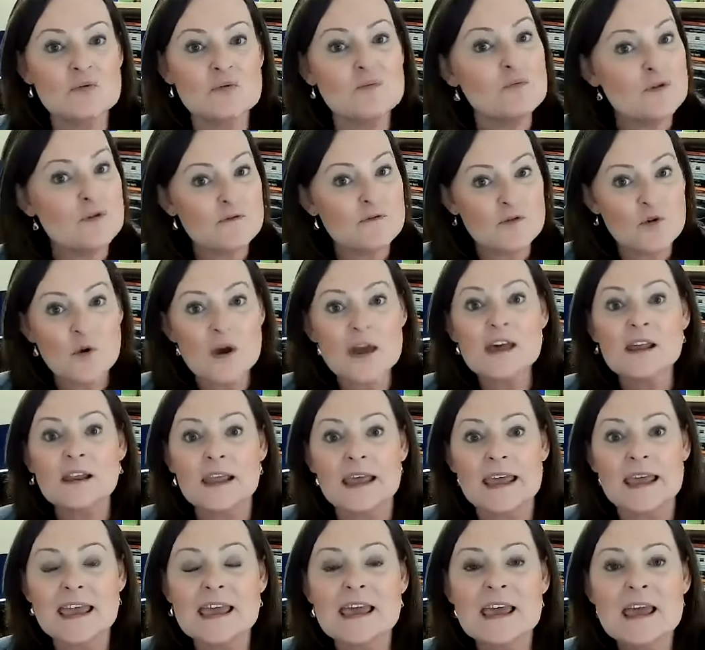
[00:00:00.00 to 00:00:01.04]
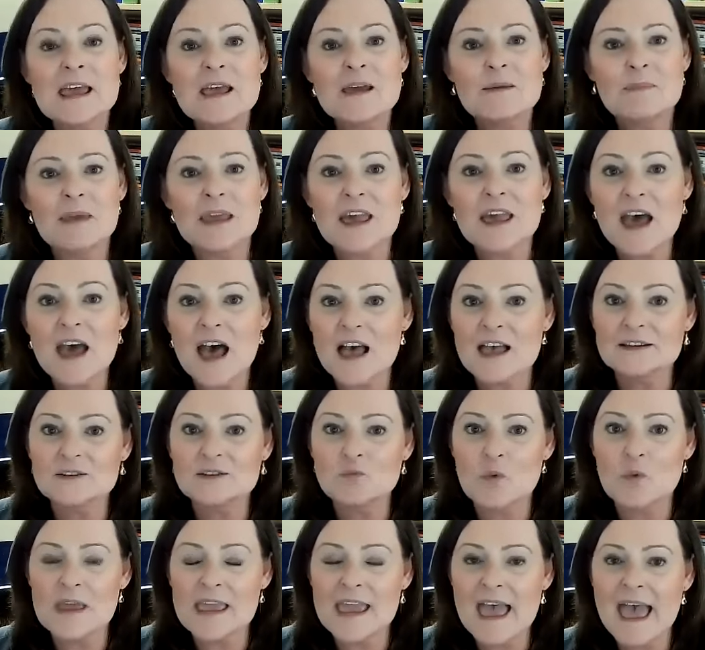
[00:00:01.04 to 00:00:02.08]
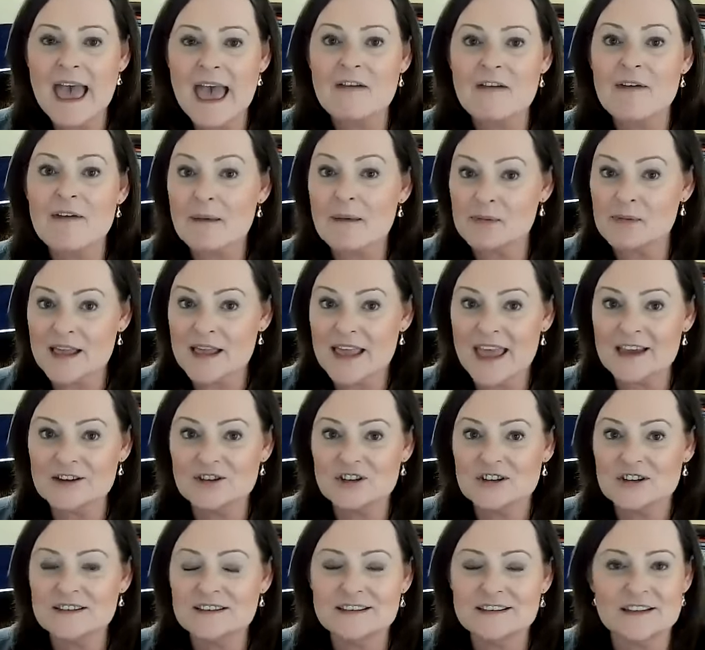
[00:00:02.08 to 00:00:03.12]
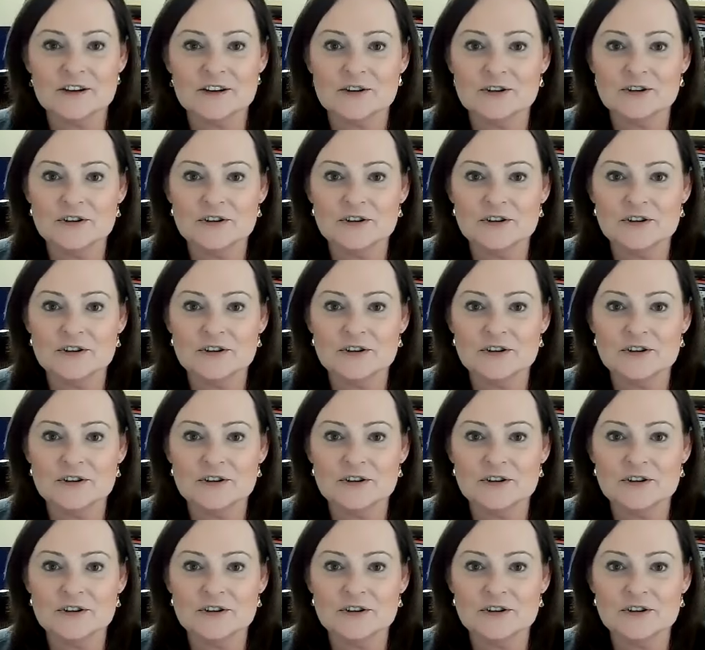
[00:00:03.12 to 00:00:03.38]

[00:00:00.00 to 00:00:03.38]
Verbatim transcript: move quickly because we have applications that are